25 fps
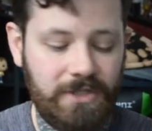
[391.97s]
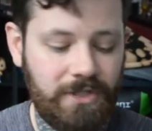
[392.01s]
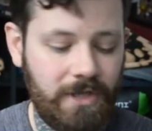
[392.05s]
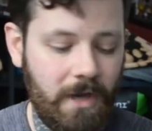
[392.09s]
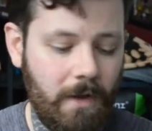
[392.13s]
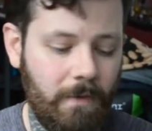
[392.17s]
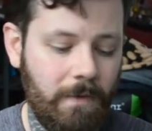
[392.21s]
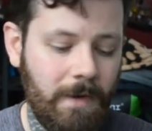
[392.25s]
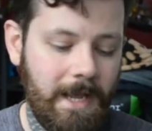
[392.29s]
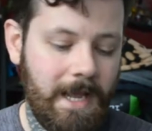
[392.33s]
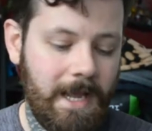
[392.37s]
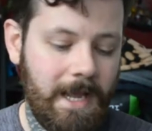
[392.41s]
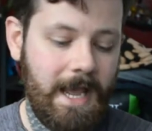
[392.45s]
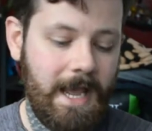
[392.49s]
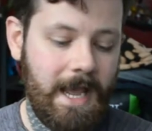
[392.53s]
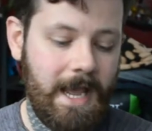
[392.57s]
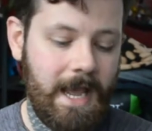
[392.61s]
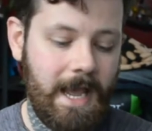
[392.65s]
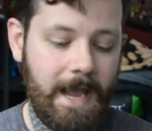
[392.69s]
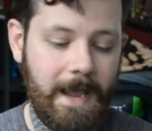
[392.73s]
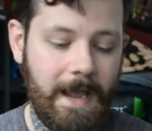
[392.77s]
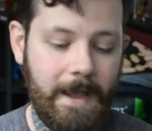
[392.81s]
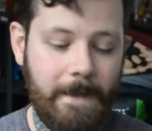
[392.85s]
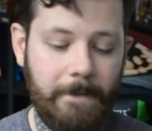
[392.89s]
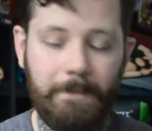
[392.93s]
So
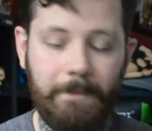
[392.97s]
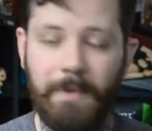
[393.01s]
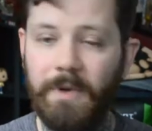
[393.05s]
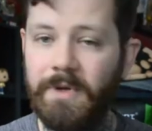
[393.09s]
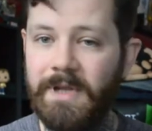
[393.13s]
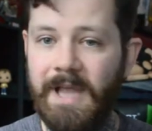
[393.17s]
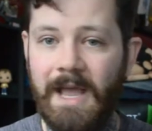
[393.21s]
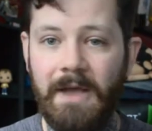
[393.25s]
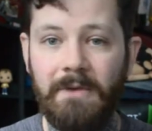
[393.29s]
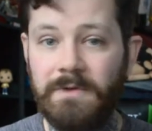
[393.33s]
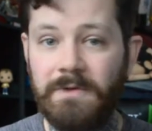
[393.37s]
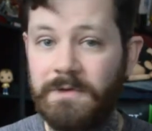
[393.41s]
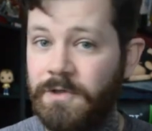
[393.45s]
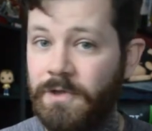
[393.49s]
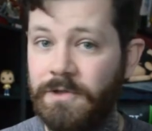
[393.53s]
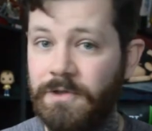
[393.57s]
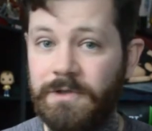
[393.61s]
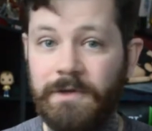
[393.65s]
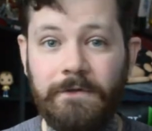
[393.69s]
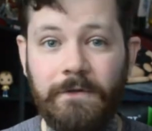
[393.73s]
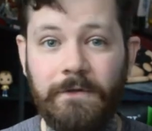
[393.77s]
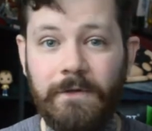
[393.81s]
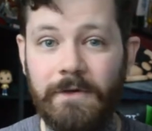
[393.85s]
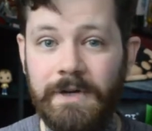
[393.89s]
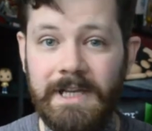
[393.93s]
um, but yeah, it was just
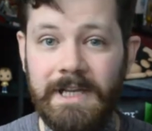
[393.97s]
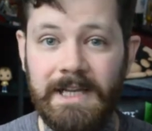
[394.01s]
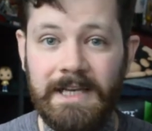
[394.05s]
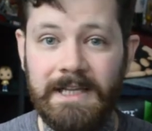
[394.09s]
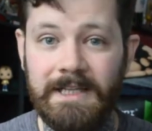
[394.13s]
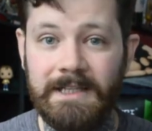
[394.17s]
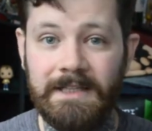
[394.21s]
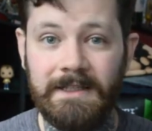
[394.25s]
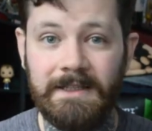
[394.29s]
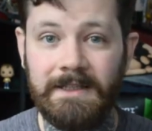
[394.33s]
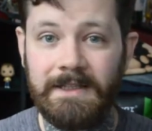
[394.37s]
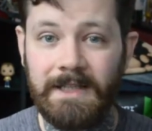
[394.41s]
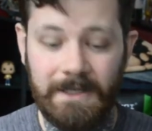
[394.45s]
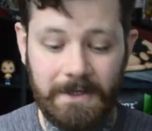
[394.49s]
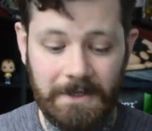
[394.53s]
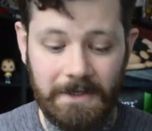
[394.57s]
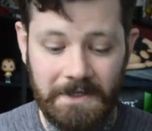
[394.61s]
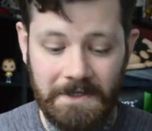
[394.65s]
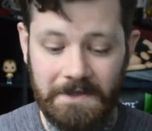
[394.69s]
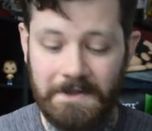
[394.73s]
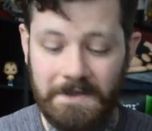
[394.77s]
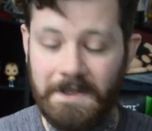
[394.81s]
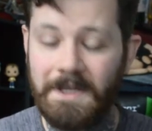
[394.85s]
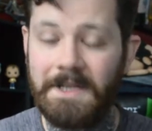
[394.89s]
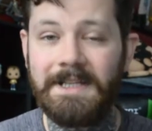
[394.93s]
a funny little a
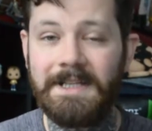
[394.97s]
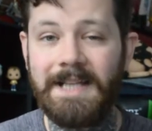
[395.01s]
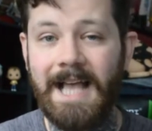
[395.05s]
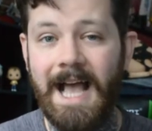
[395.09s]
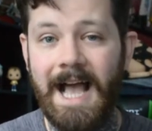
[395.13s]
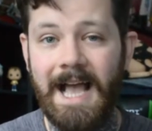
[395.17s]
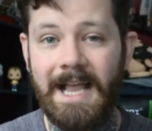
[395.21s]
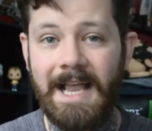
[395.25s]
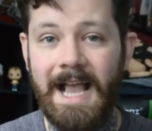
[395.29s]
little thing that I,